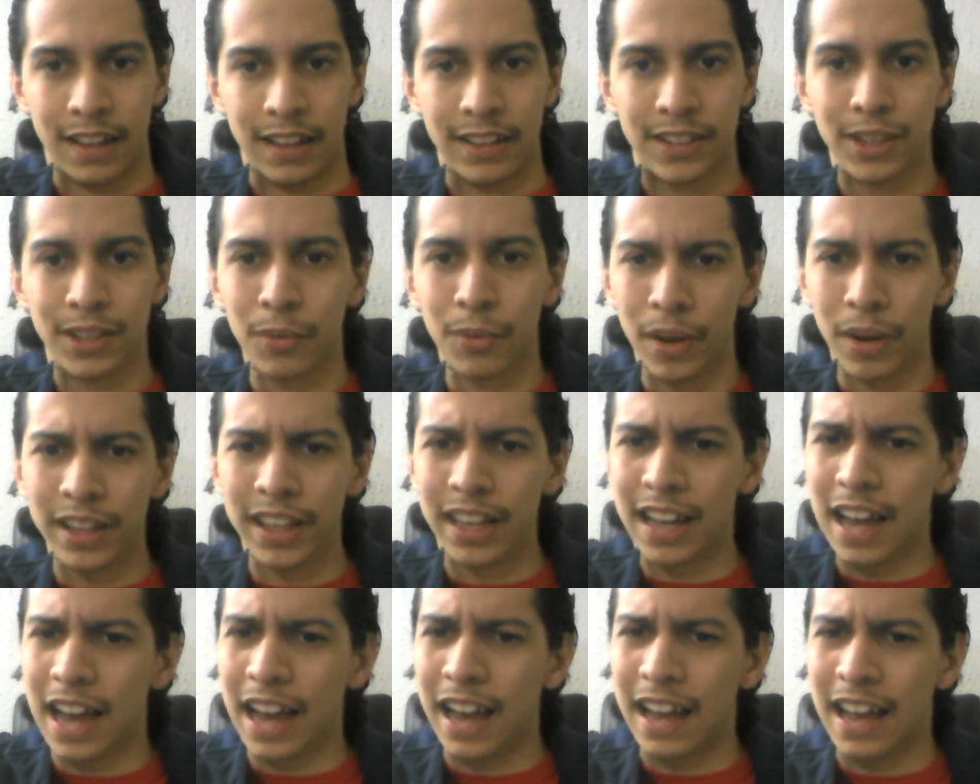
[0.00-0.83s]
it's the one
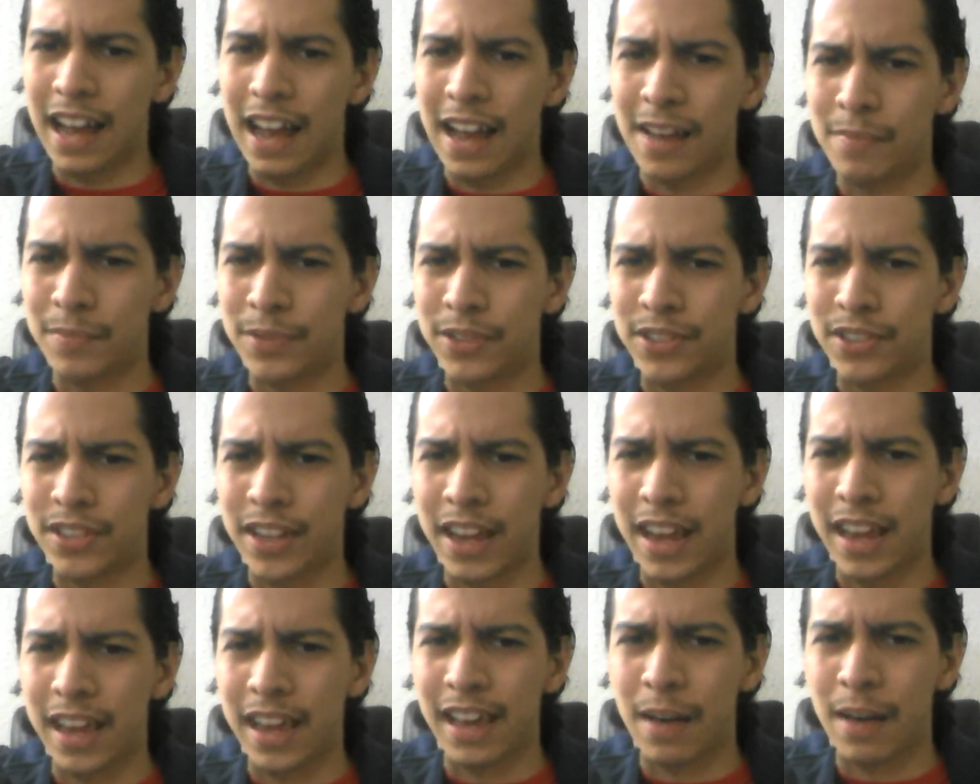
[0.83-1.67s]
thing I'm
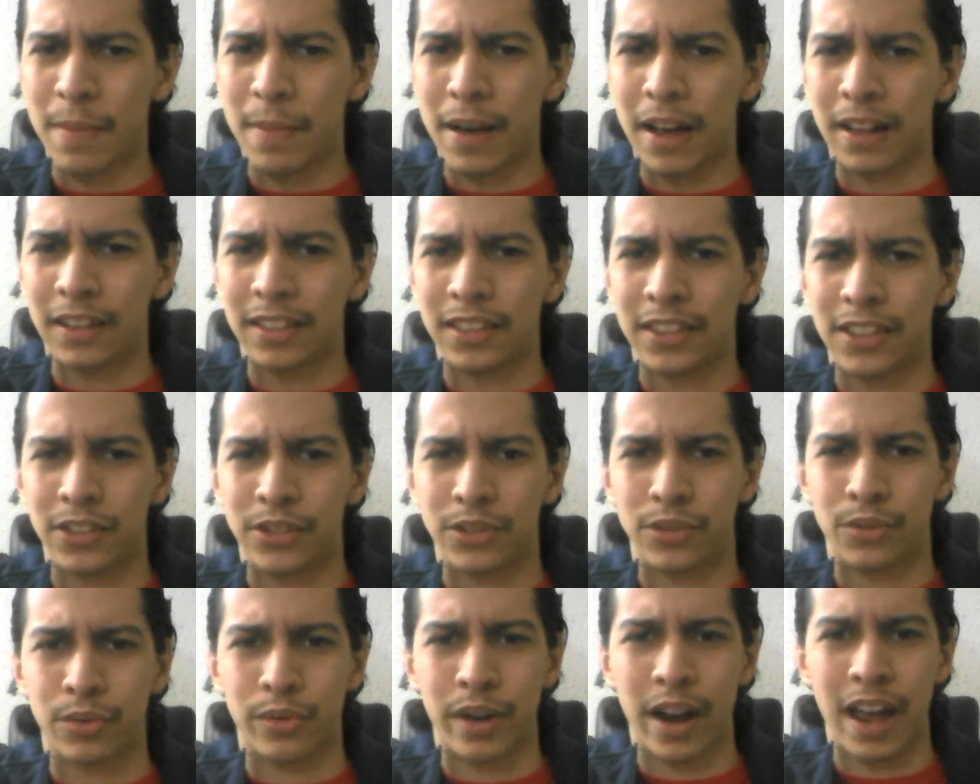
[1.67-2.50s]
saying about
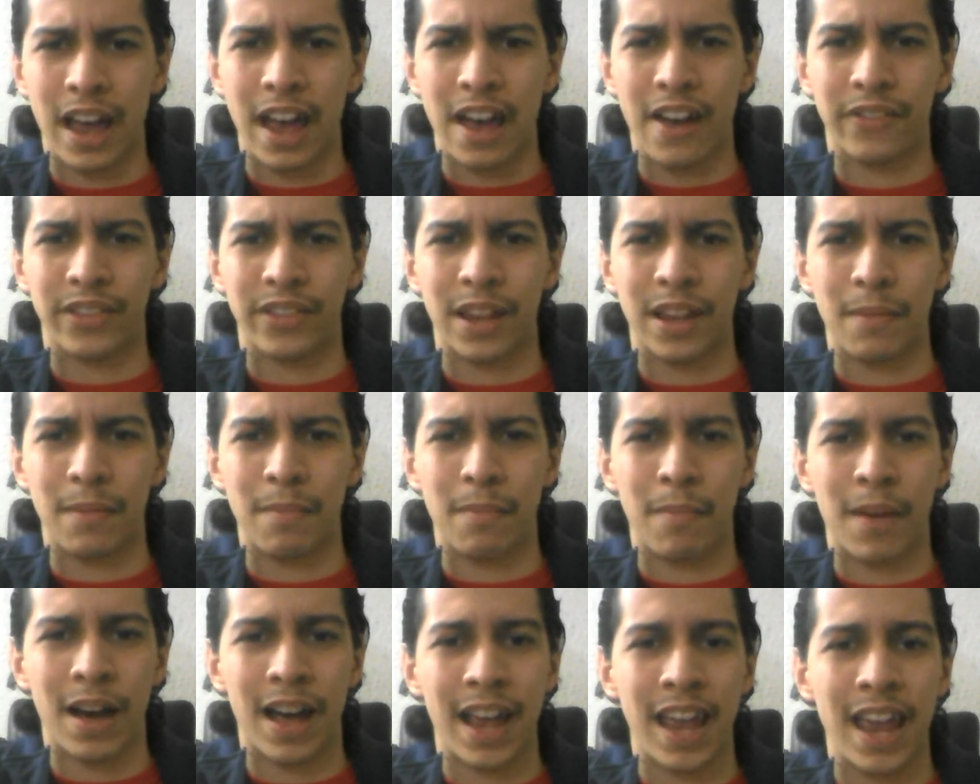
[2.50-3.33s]
this draft that
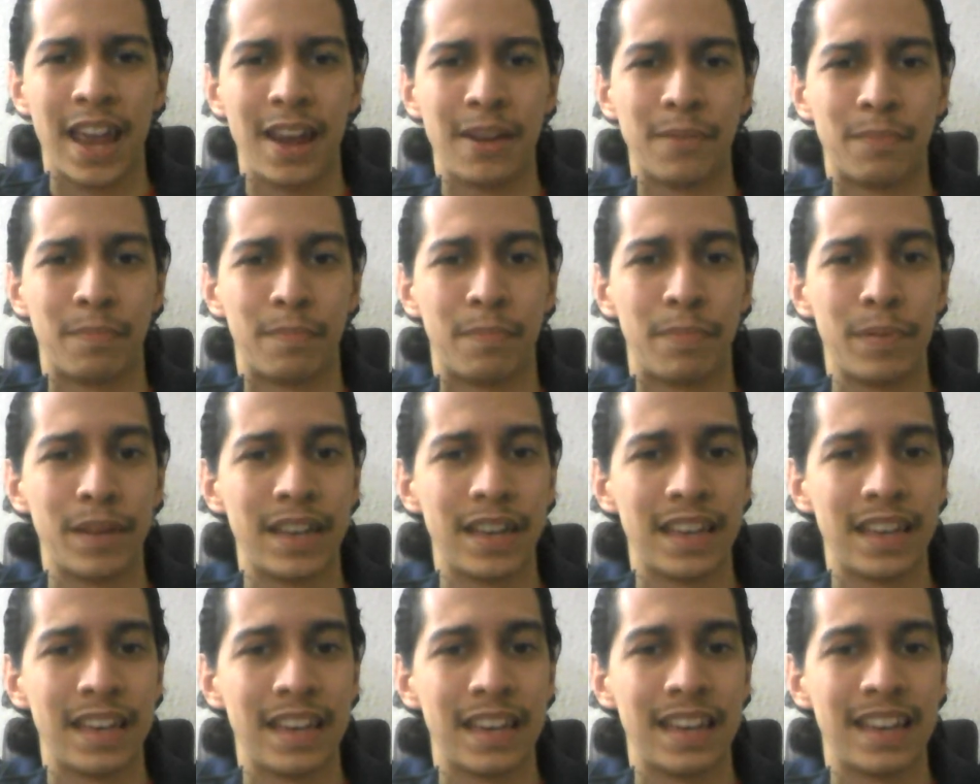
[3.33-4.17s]
might
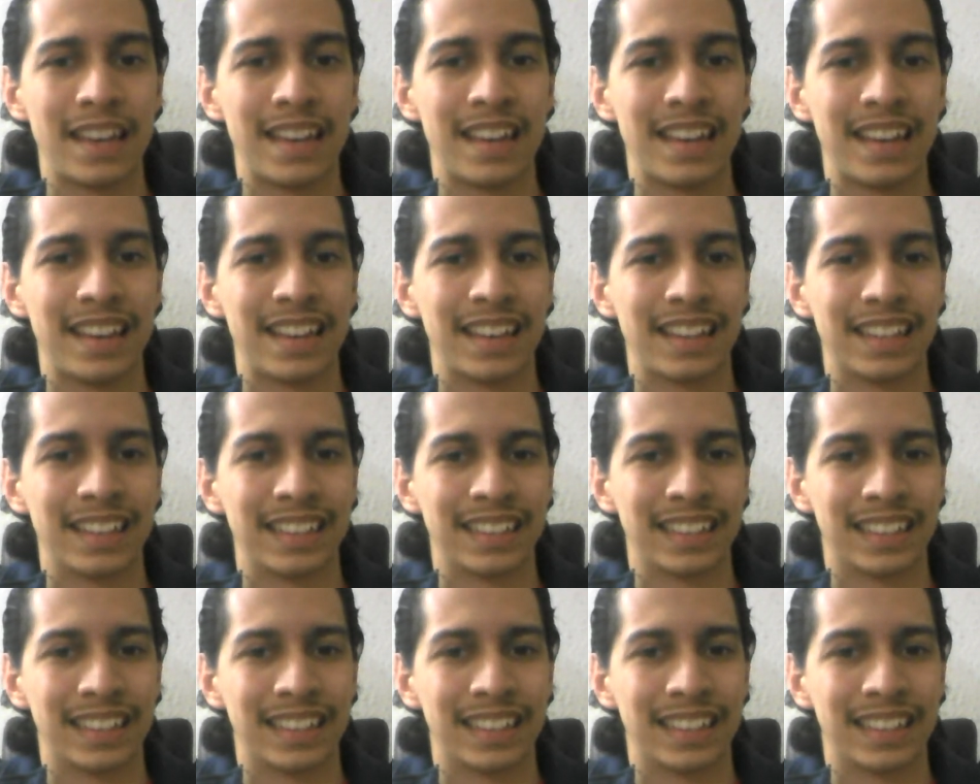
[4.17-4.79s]
be,